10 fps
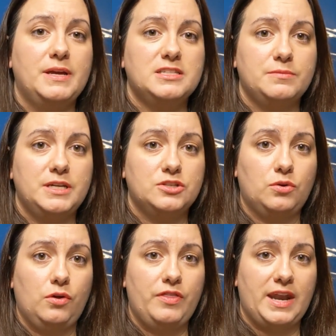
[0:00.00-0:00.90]
basically being
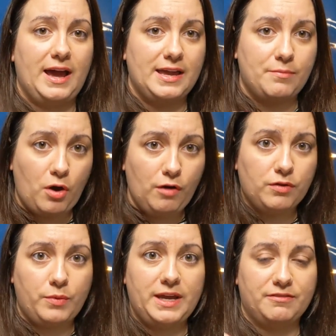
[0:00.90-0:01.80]
told that I am
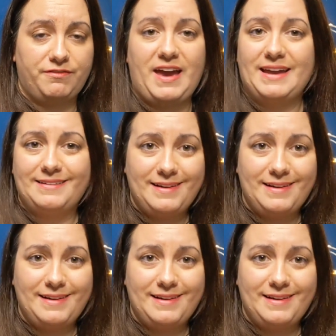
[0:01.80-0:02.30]
overweight and fat